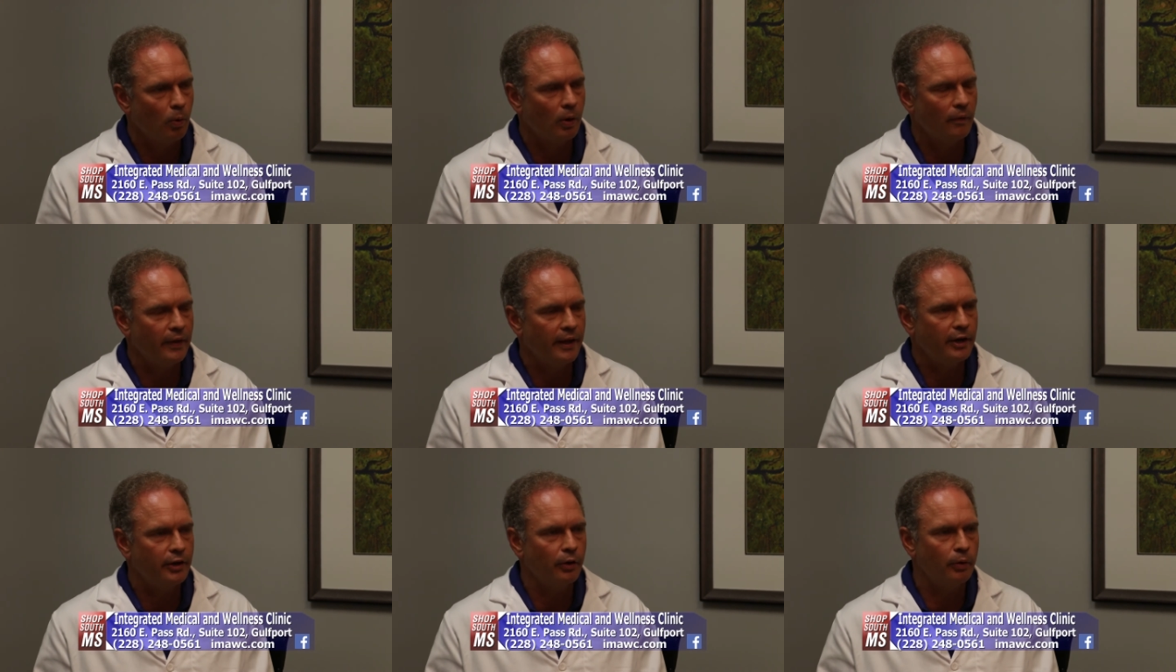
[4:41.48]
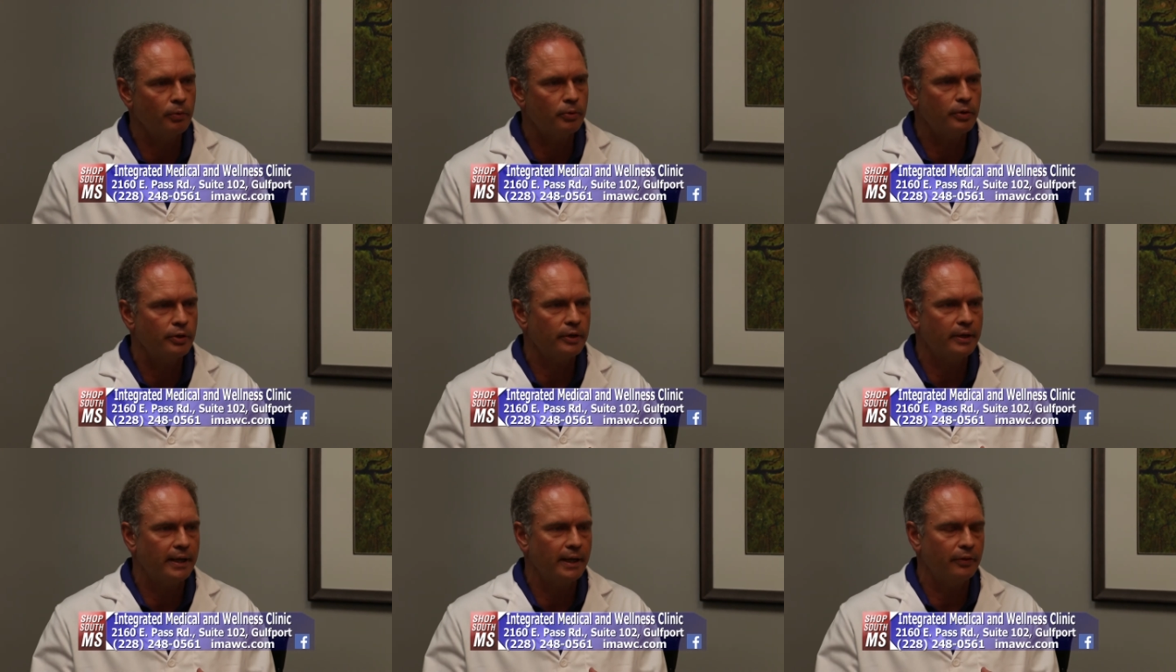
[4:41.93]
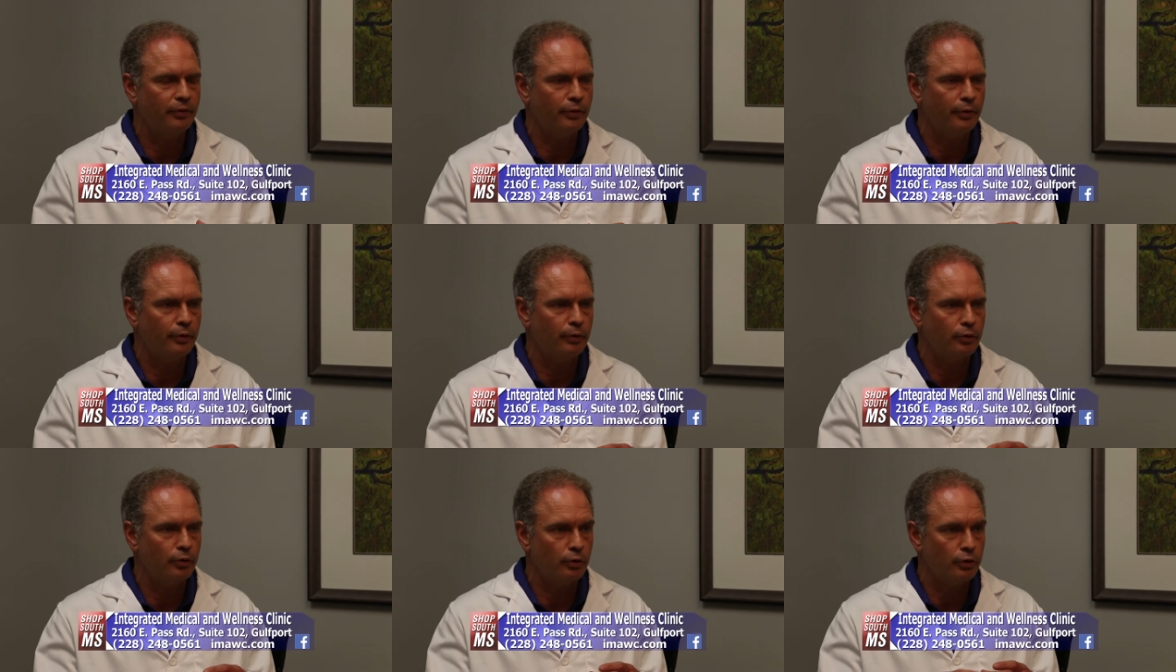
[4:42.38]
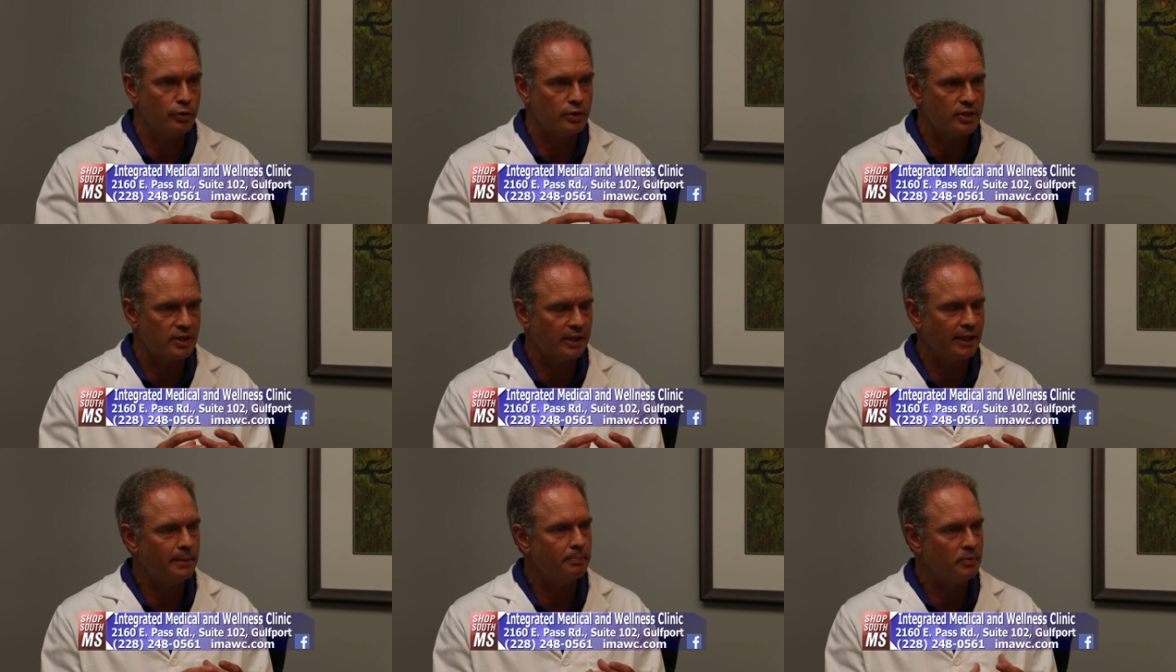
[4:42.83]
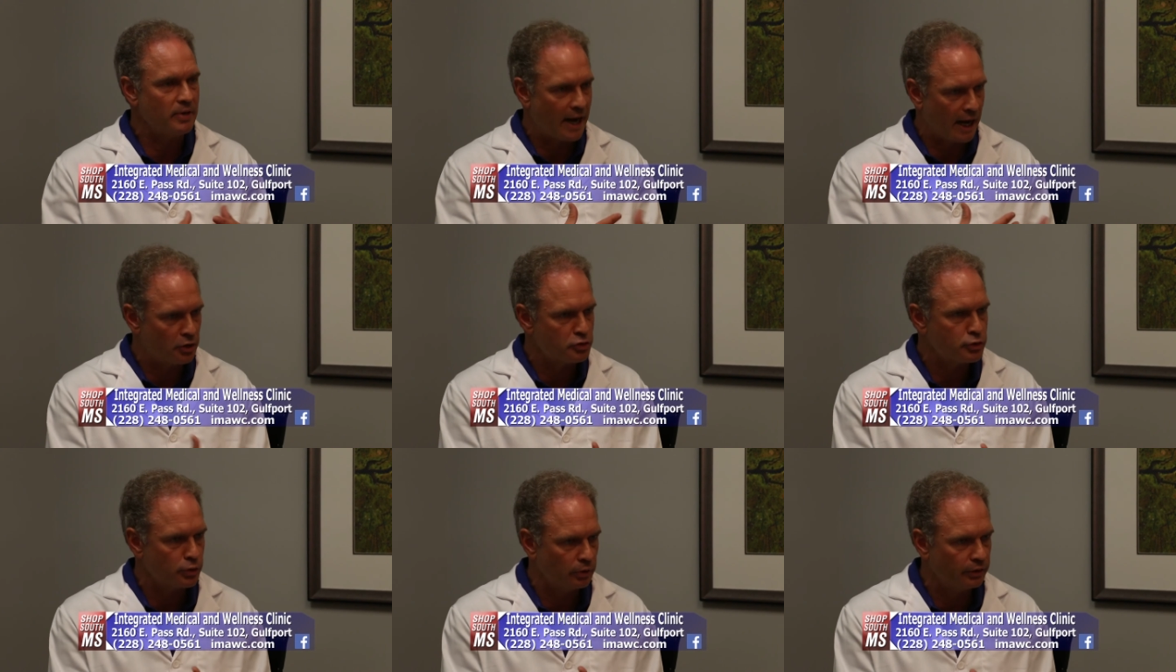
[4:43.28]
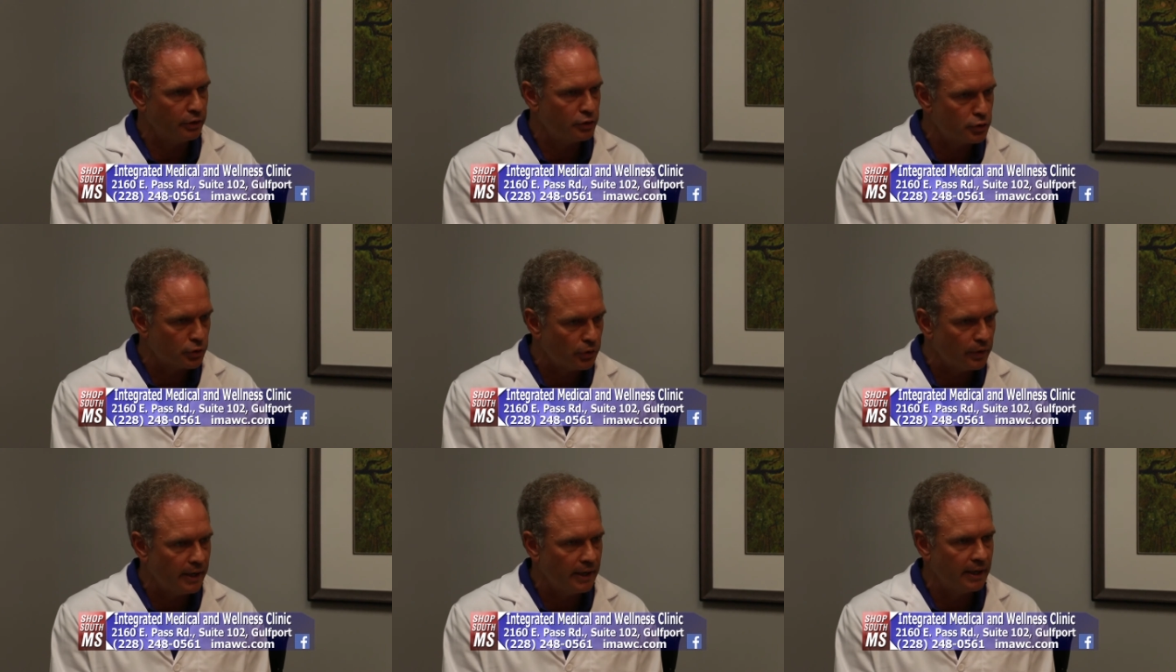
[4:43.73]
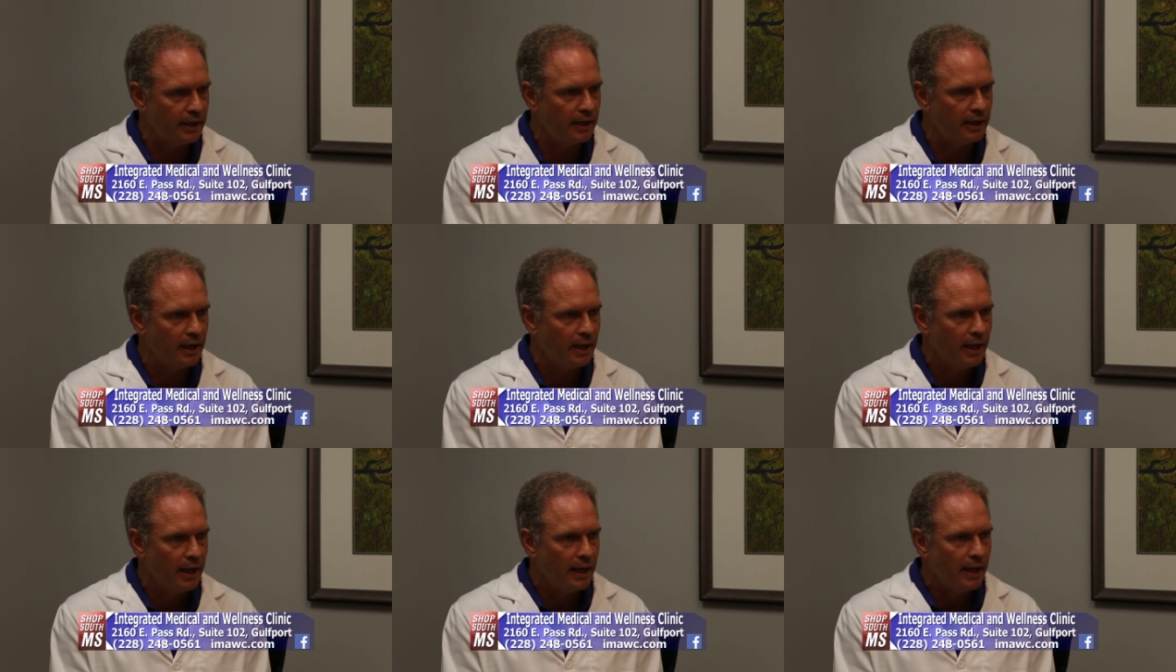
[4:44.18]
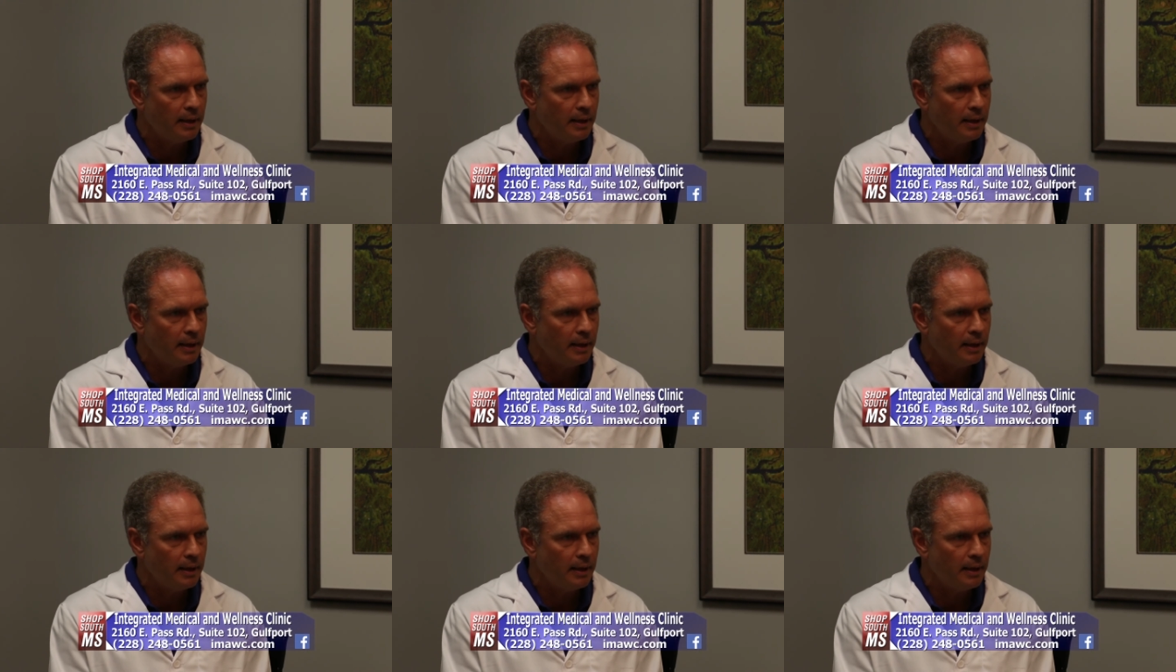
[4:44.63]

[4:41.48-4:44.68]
Or they don't get their sleep naturally treated,